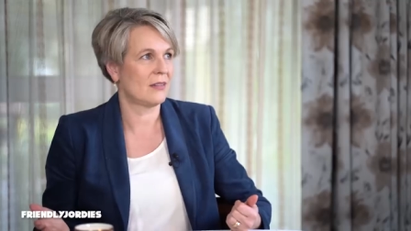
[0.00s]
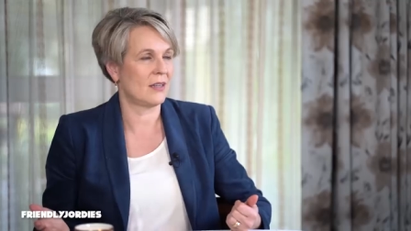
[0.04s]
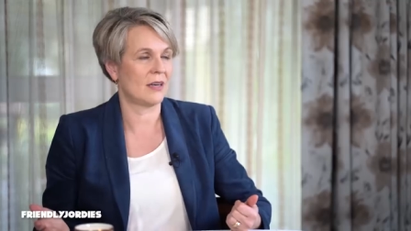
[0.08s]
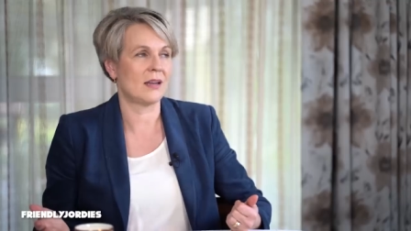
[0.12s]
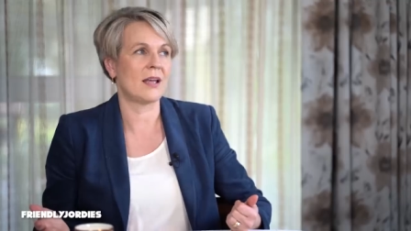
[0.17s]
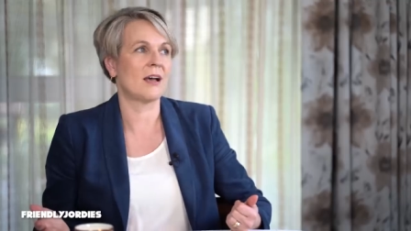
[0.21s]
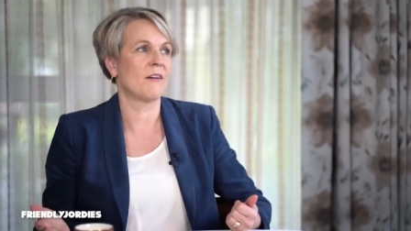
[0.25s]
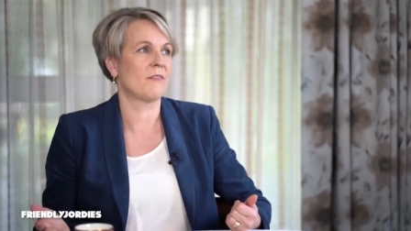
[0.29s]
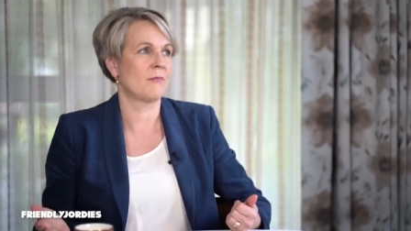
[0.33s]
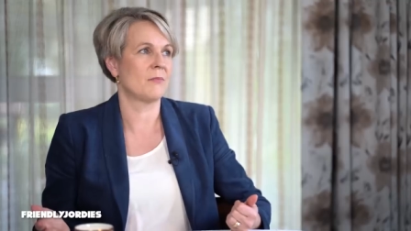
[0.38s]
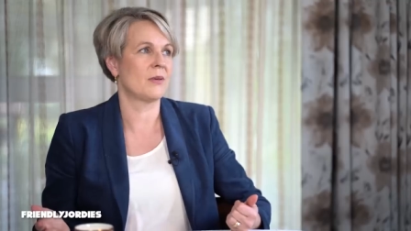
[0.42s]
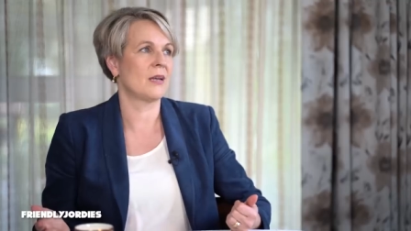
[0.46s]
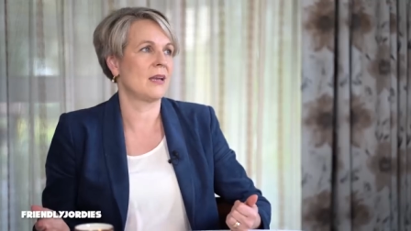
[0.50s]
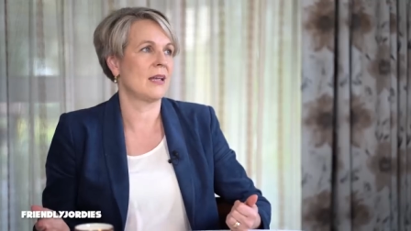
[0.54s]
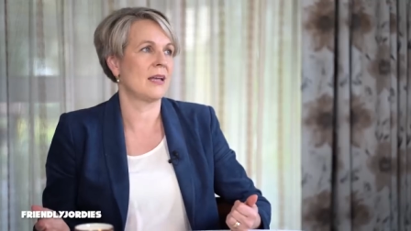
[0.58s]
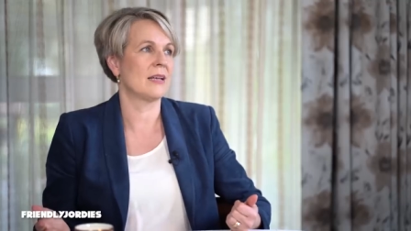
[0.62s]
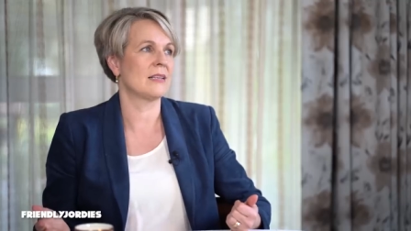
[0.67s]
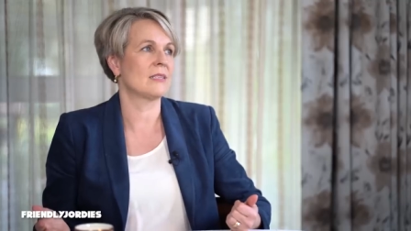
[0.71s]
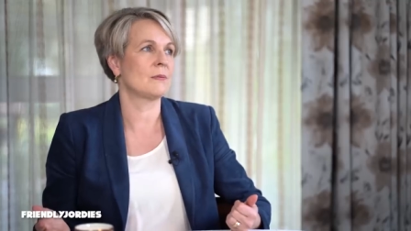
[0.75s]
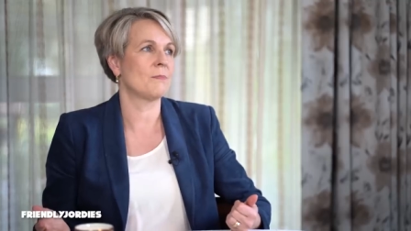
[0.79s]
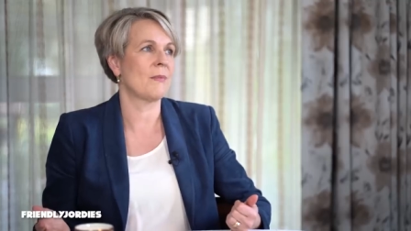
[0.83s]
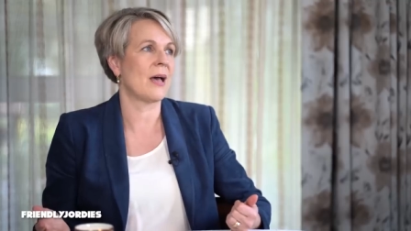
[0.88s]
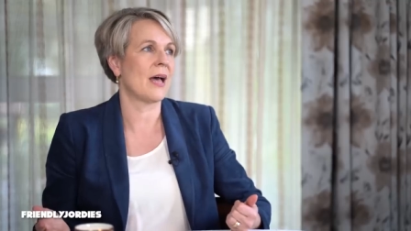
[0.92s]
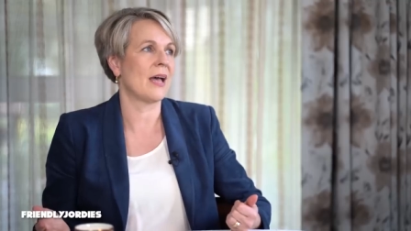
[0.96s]
the government
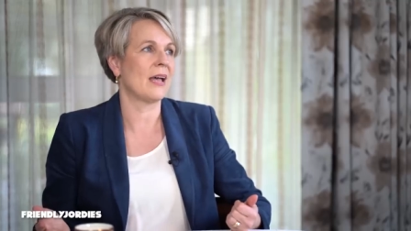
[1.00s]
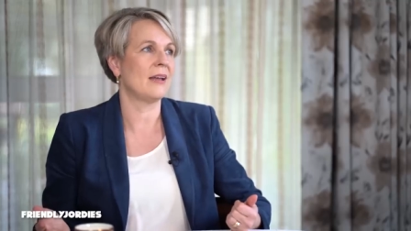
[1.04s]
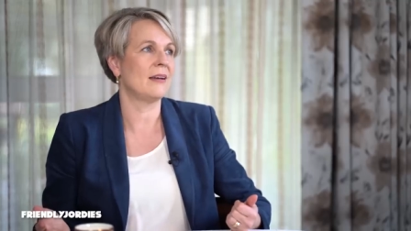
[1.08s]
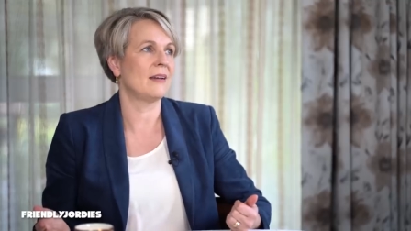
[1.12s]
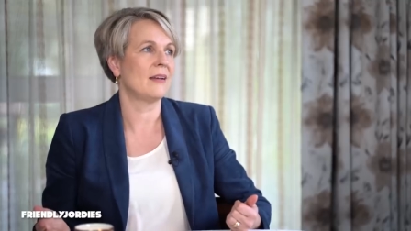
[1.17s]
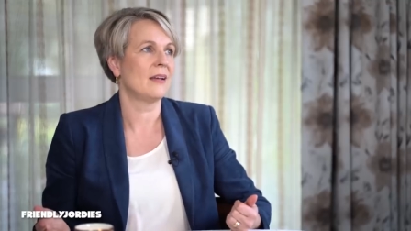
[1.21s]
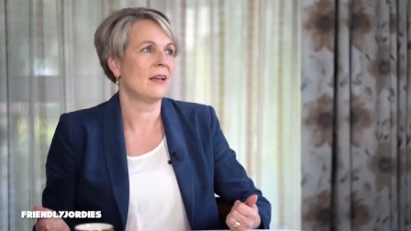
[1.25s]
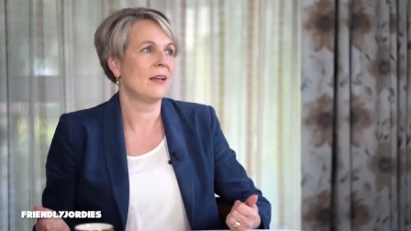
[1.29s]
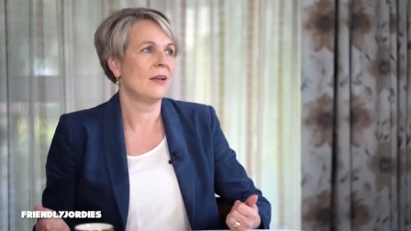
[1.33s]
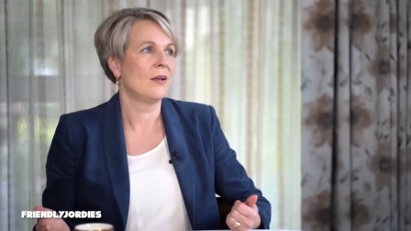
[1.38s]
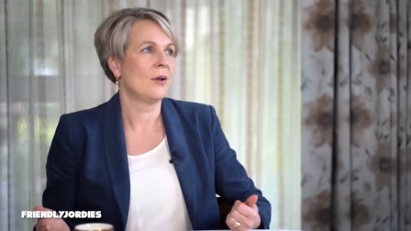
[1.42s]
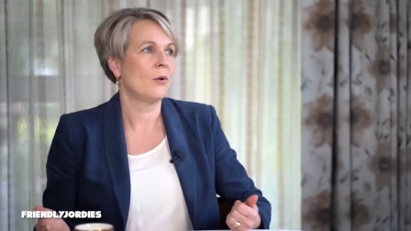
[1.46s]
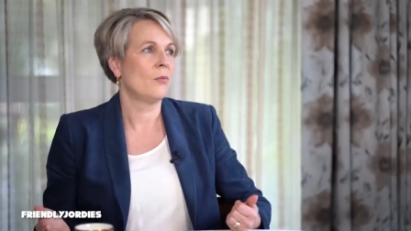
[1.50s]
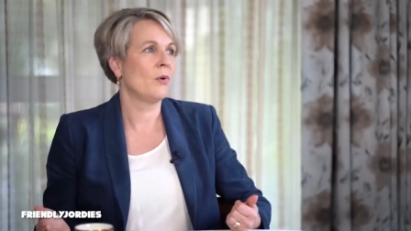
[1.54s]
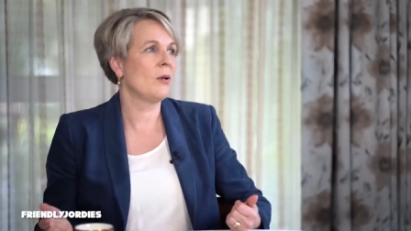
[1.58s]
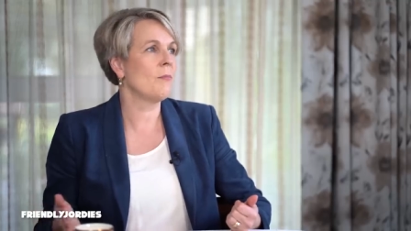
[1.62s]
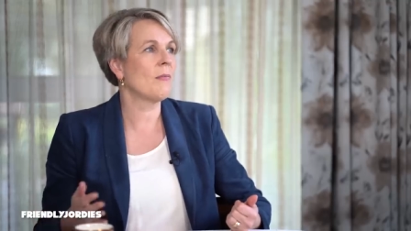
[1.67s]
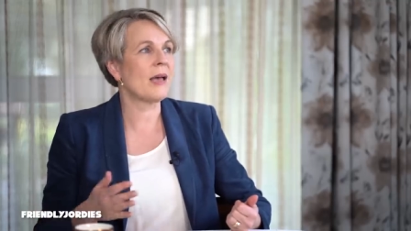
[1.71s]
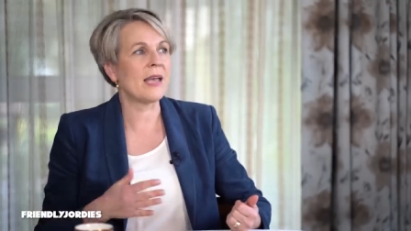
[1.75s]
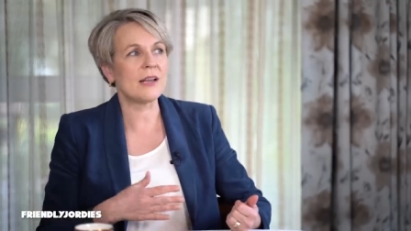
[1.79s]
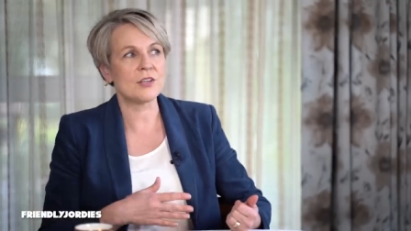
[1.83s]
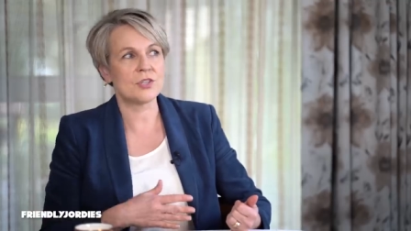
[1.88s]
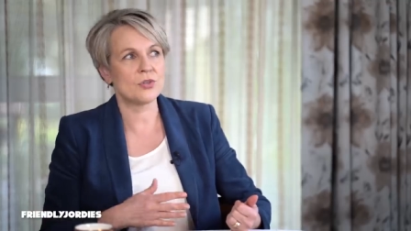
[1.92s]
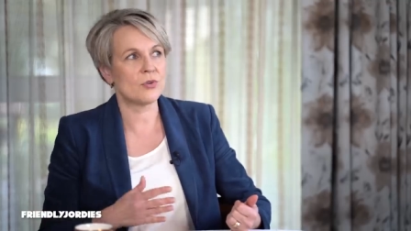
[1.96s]
has made. We
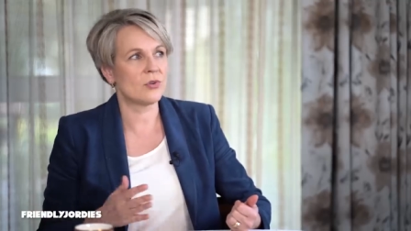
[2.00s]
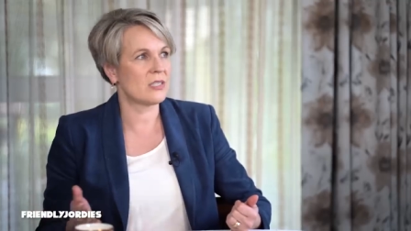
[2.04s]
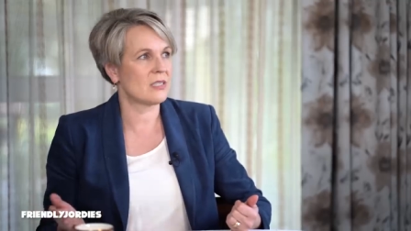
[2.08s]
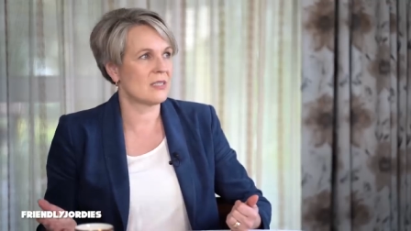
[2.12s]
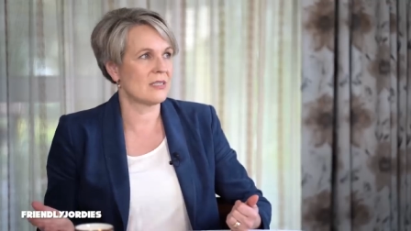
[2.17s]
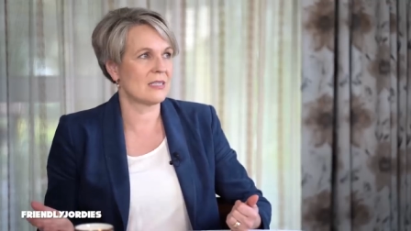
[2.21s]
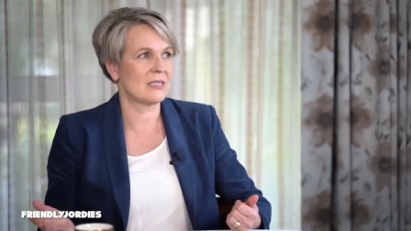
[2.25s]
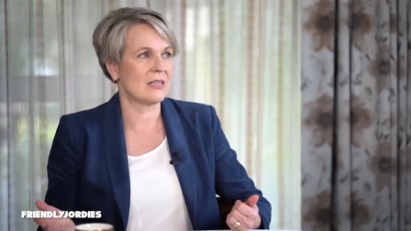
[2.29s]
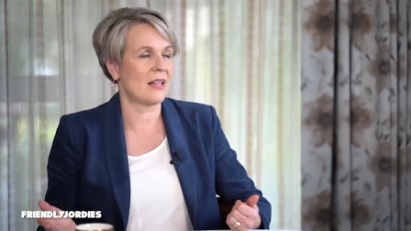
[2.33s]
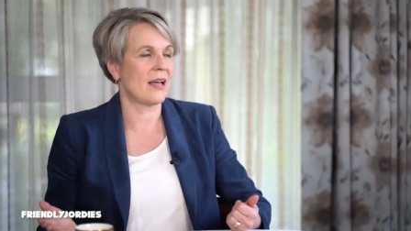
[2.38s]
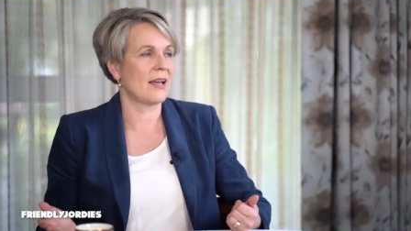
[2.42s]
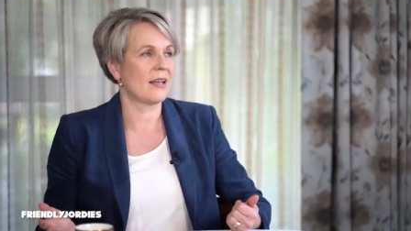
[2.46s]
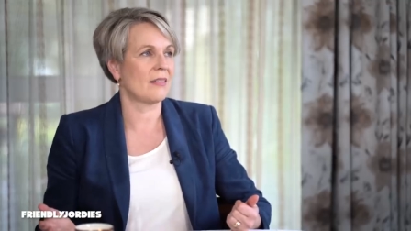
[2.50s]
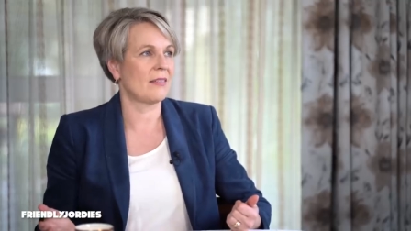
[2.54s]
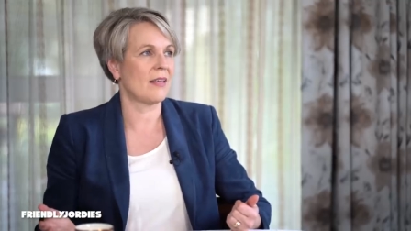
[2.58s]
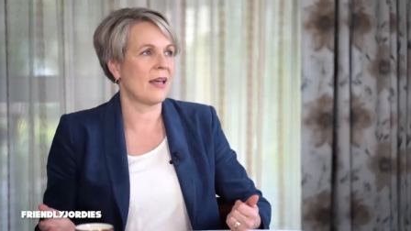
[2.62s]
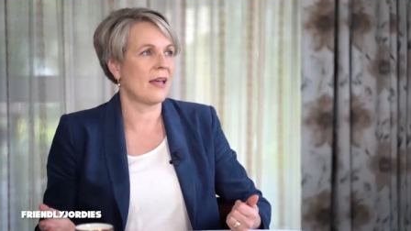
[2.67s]
make choices like